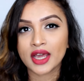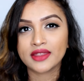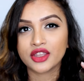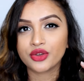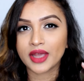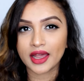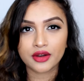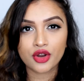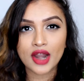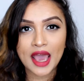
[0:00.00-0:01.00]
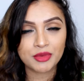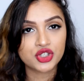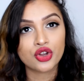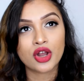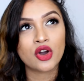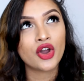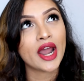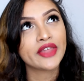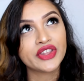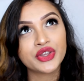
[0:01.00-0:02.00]
I think you get it on Amazon, or
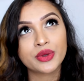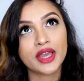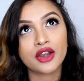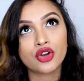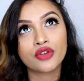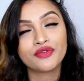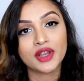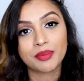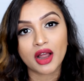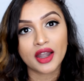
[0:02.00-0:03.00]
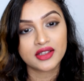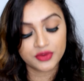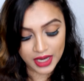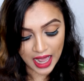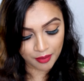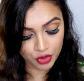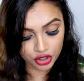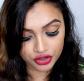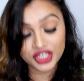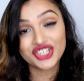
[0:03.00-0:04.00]
I think you get it on Flipkart as well. I'm
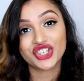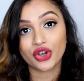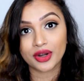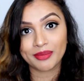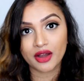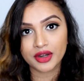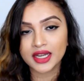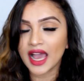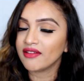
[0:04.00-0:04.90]
not really sure about it.